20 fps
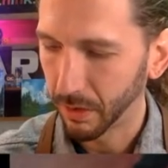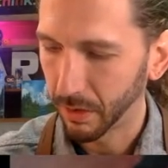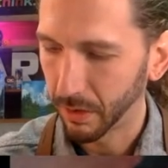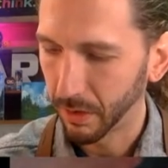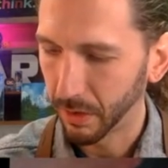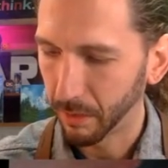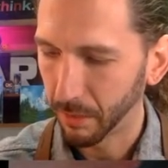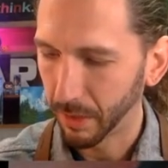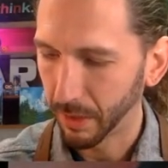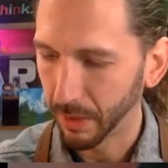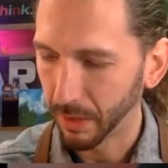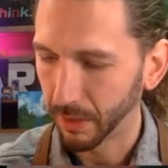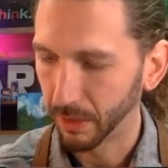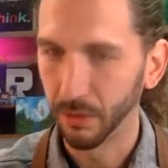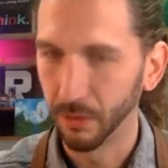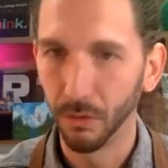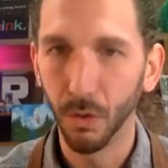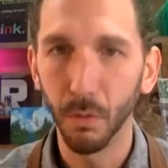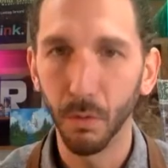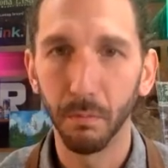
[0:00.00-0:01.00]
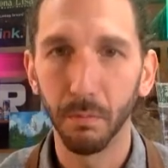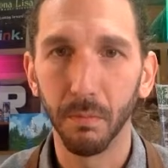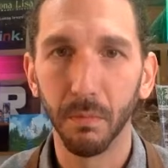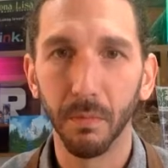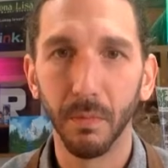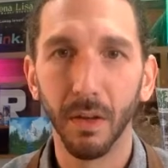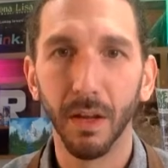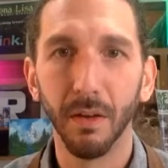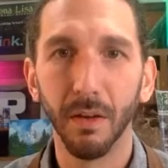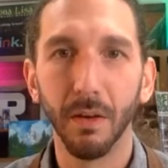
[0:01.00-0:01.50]
Come back in. Oop,
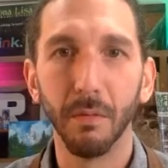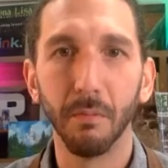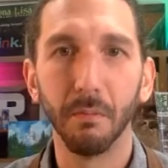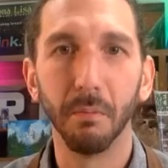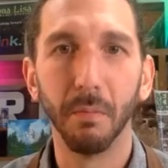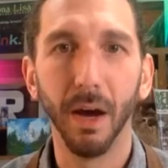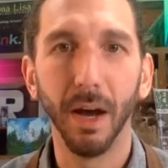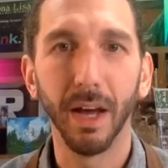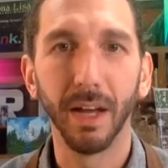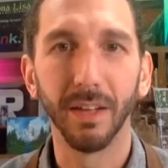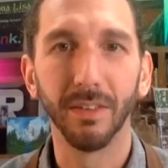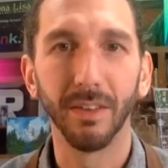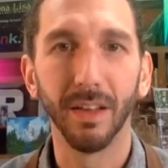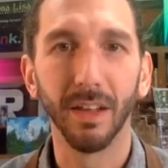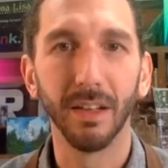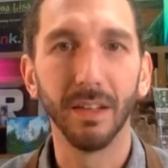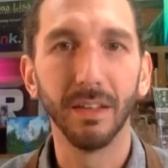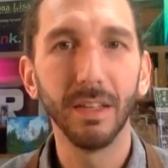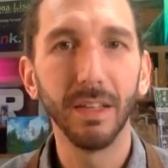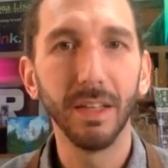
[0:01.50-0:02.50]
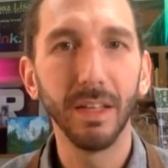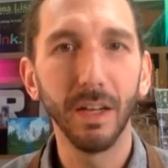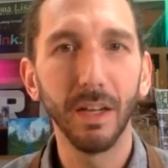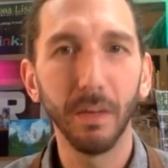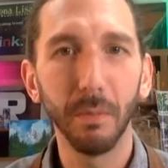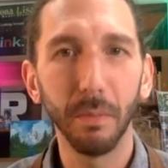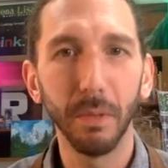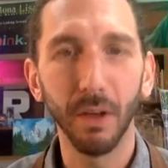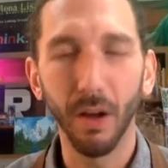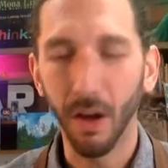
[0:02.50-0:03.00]
mine's a little
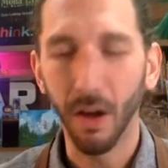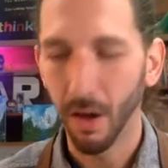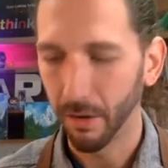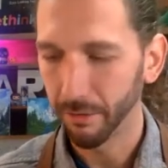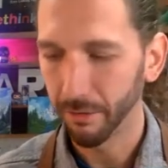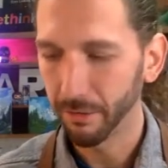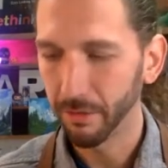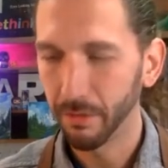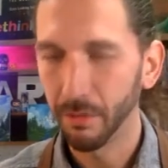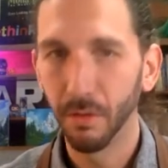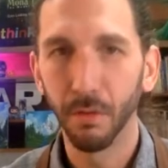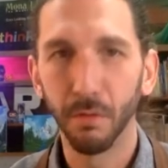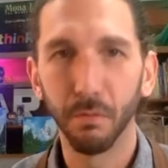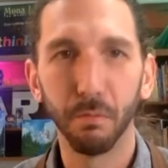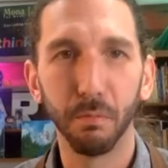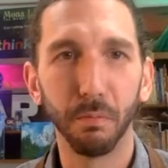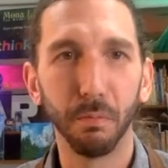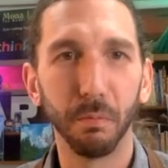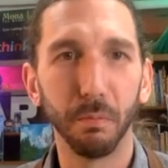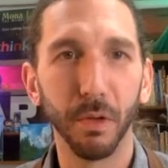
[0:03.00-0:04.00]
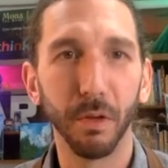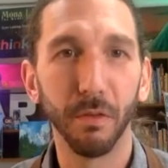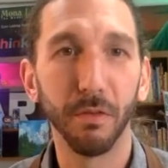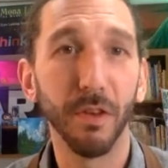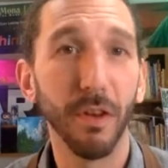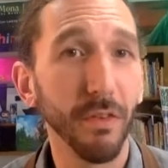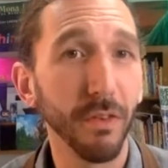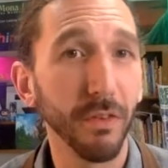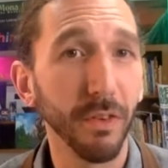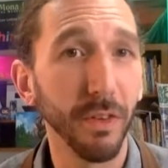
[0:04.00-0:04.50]
bit off. But if
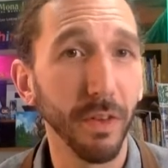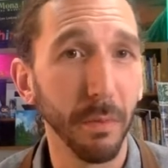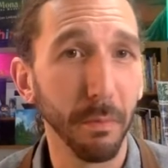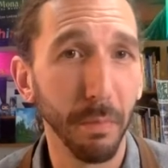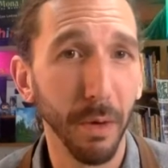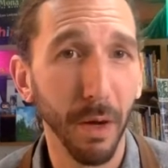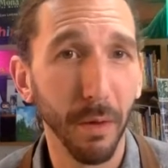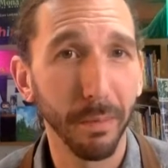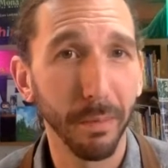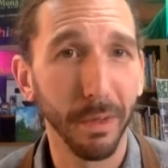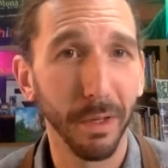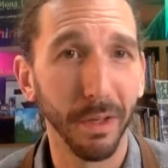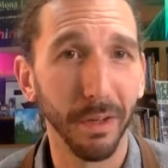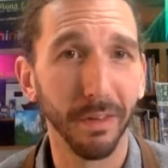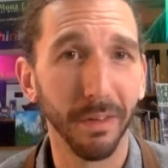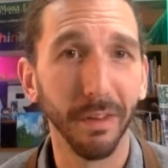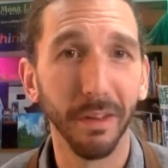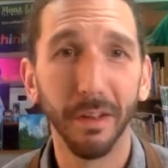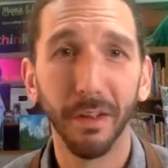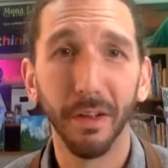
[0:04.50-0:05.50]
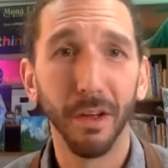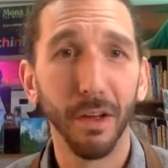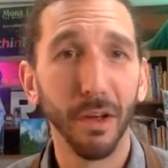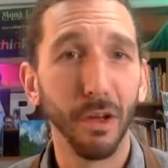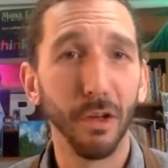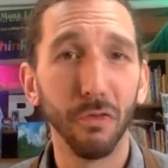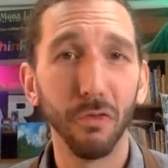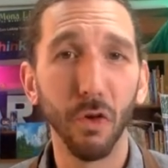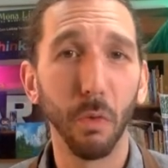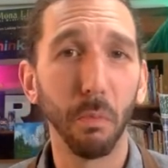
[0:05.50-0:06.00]
you've ever seen a pumpkin,
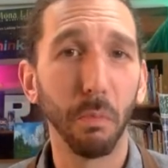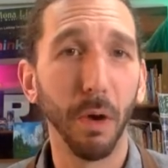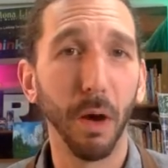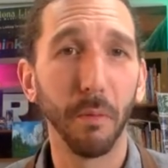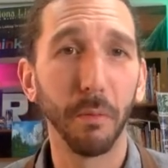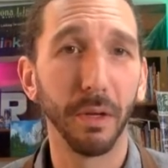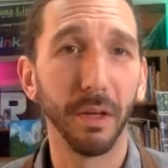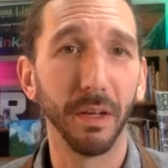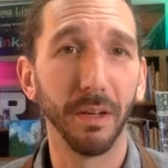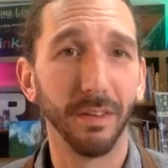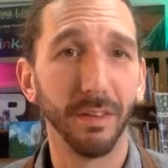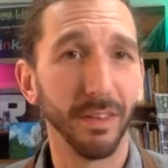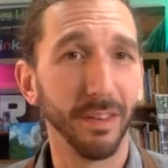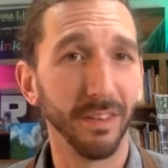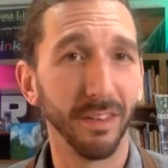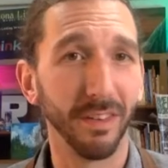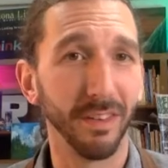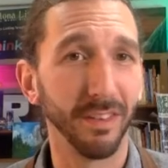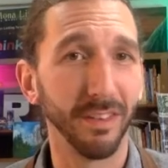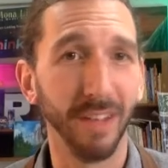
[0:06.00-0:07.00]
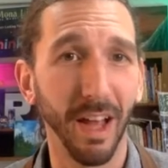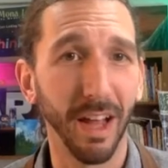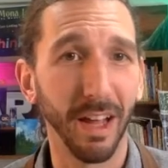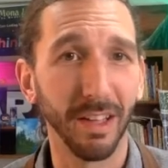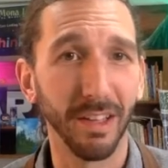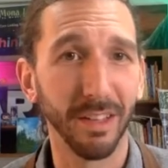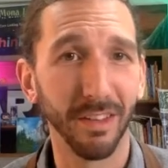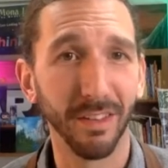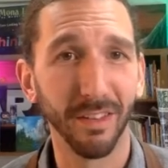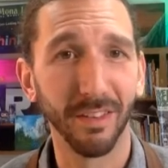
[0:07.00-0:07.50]
no pumpkin is
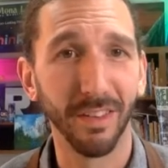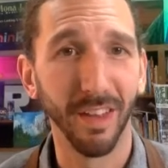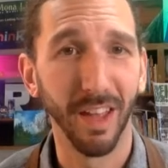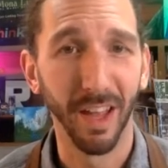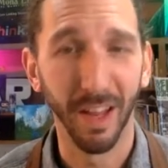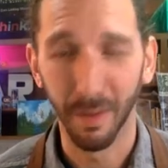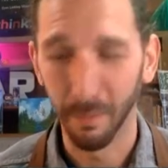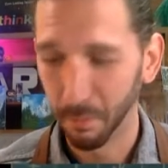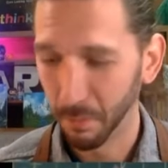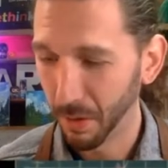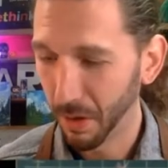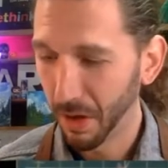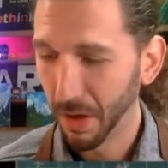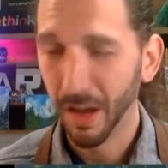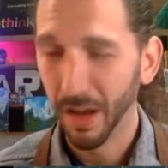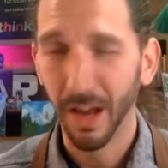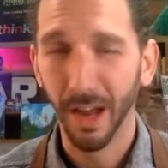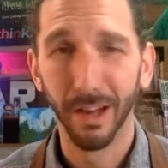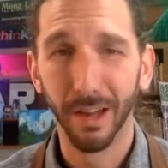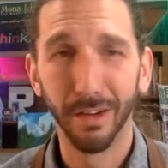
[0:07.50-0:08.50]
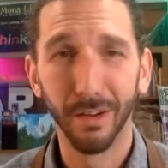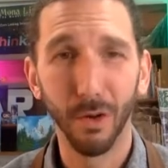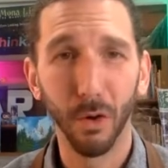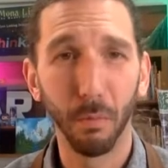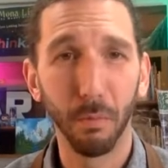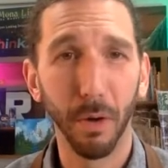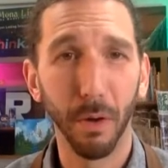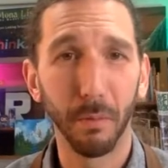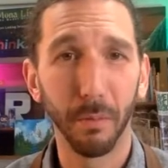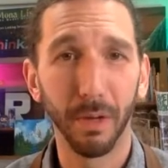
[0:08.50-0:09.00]
exactly the same. And no
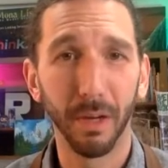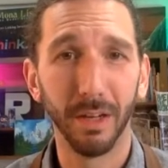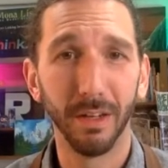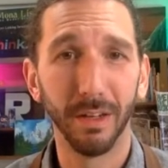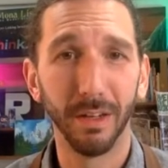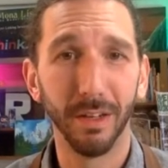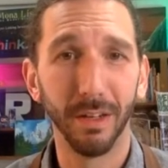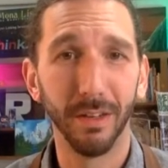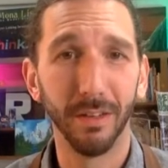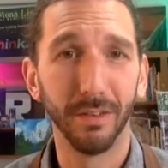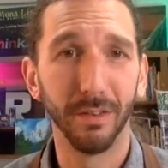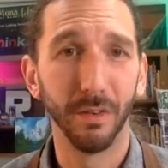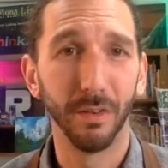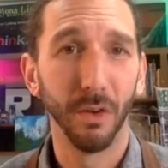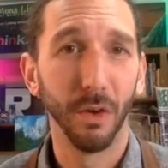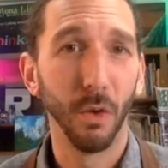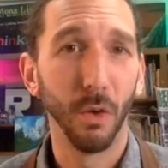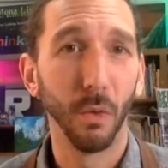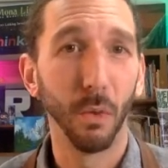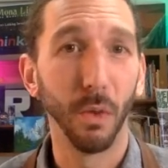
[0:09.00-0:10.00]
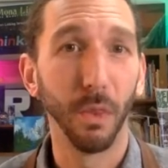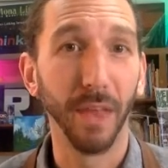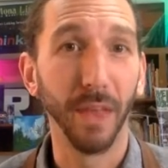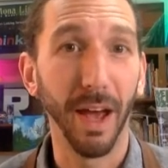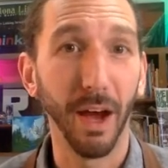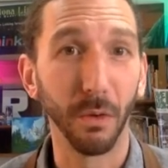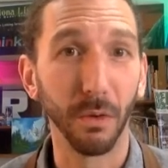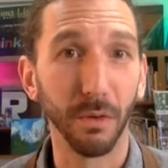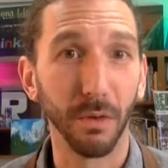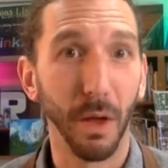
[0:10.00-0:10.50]
pumpkin is
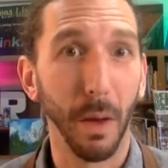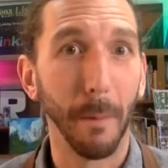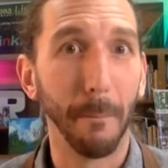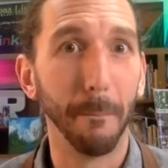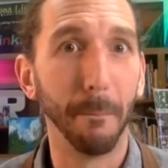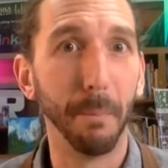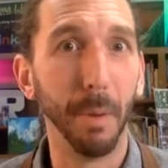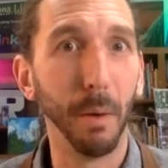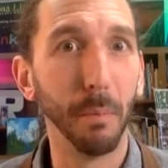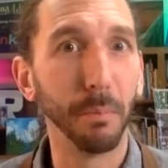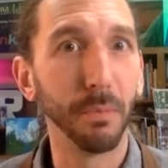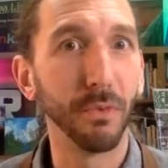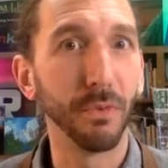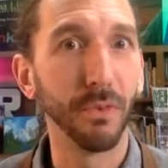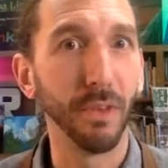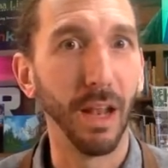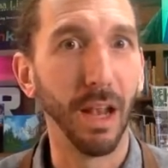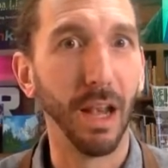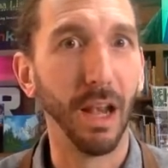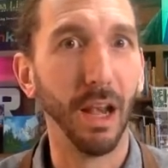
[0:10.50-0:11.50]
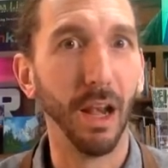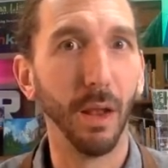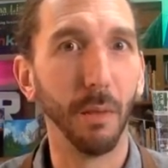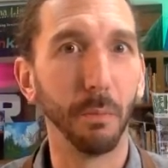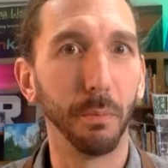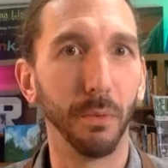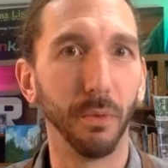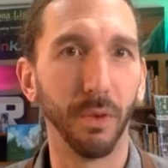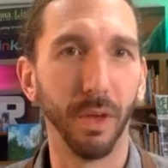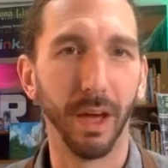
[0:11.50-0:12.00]
without bumps and
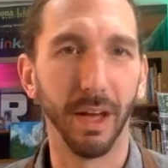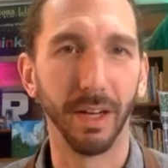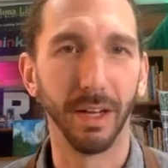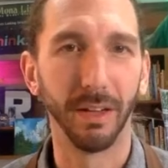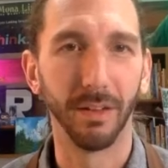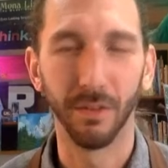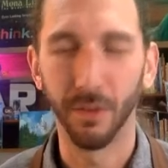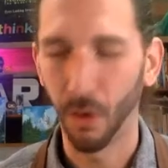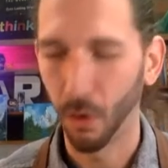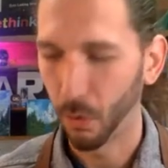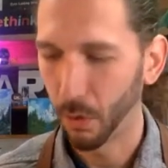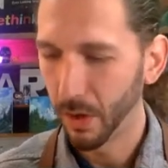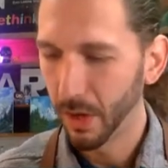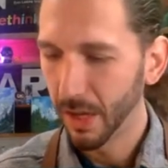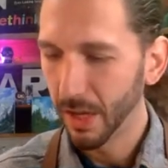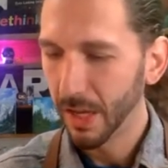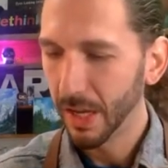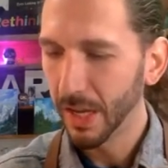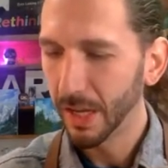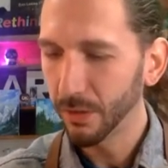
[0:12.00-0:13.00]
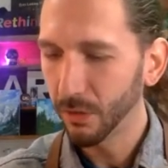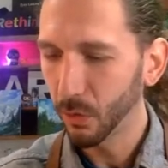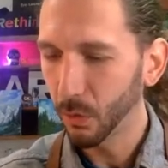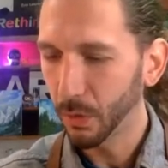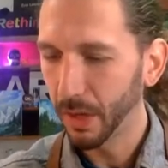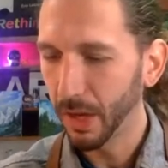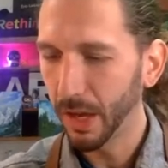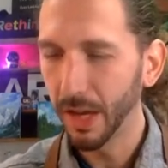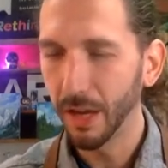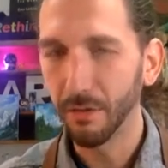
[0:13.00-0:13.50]
lumps on it. So it's
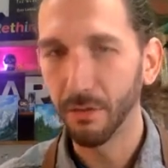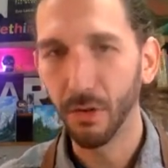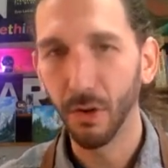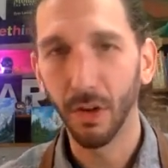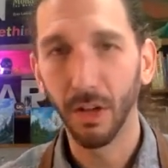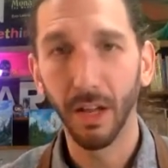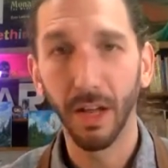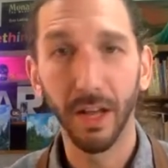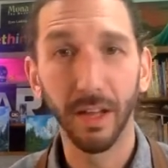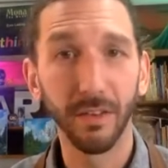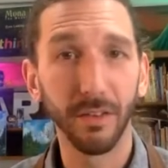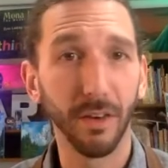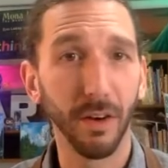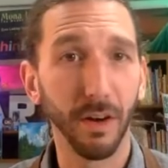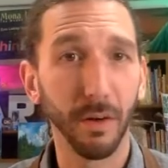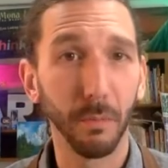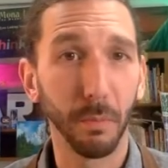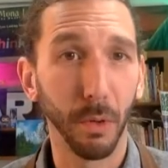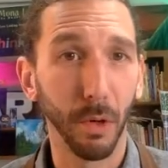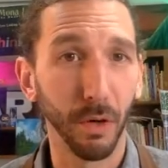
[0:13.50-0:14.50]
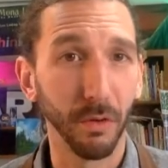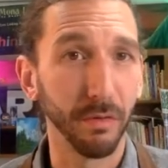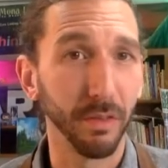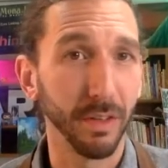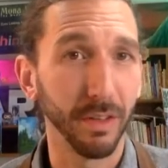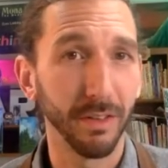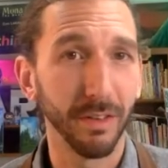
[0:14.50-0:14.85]
okay if your lines aren't perfect.